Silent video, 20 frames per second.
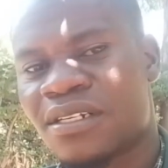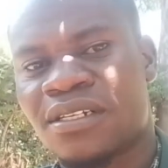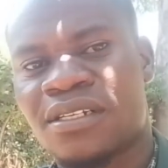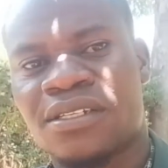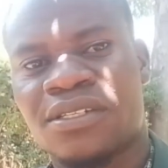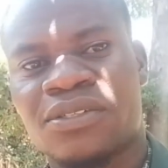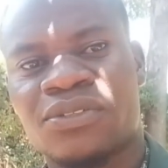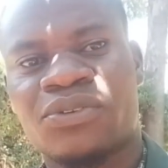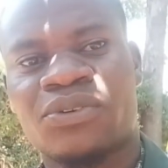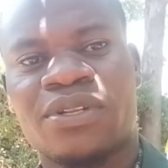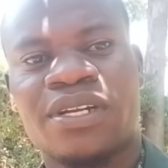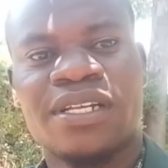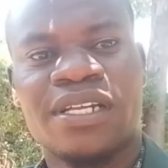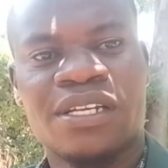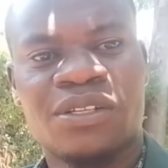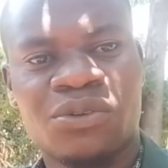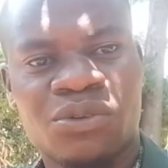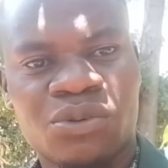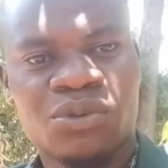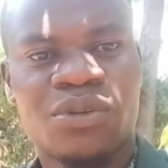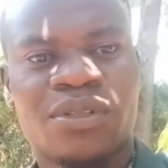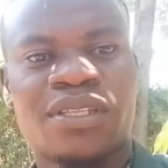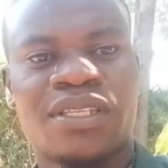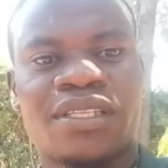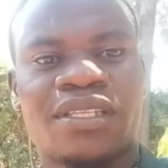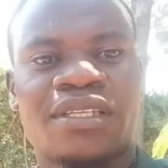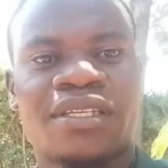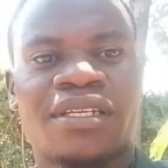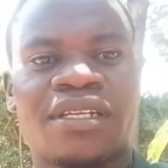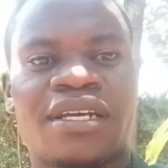so that the truth
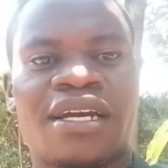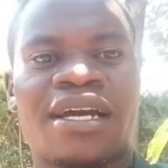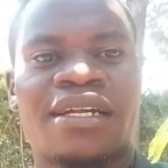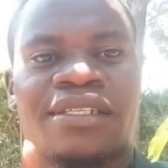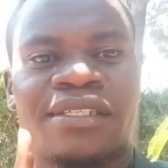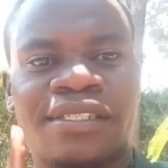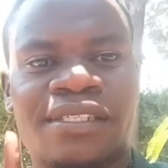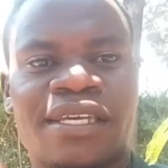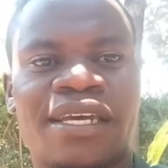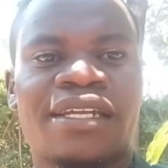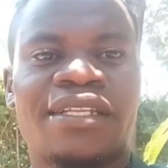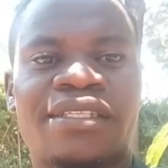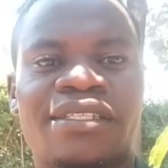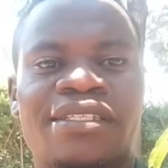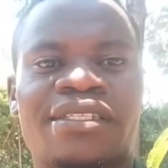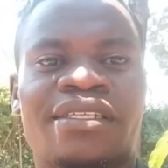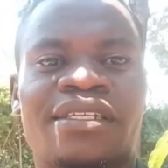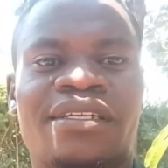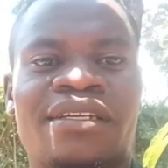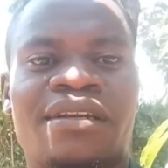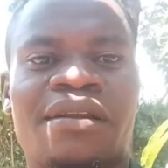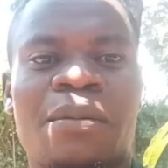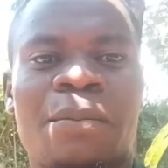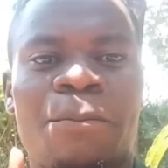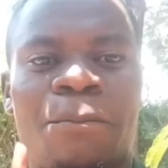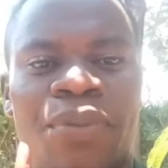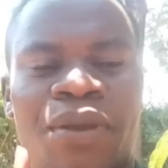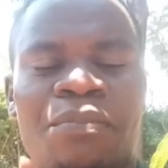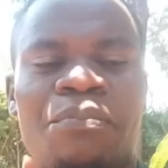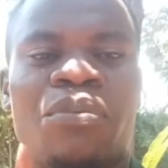can set
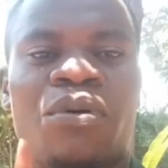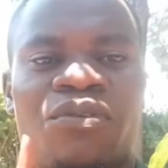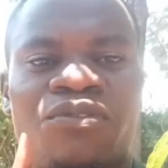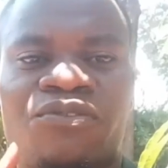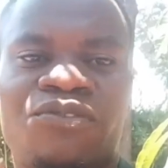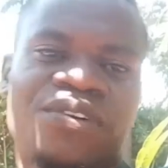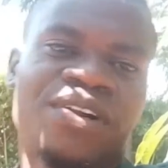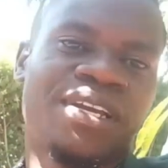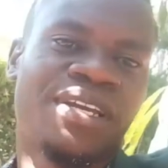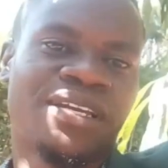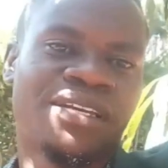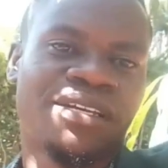people free,